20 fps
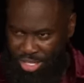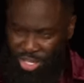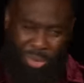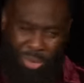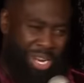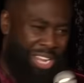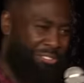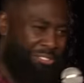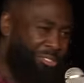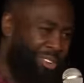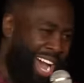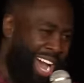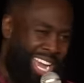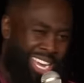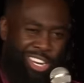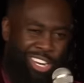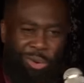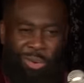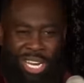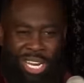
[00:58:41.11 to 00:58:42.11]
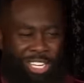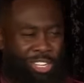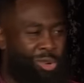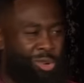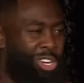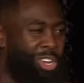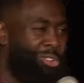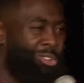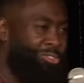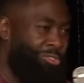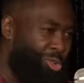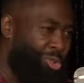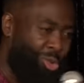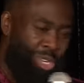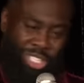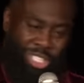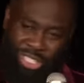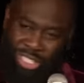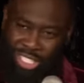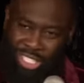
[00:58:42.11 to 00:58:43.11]
No one ain't fighting. No one ain't doing no
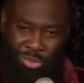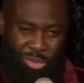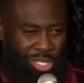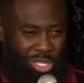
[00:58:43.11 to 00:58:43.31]
foolishness.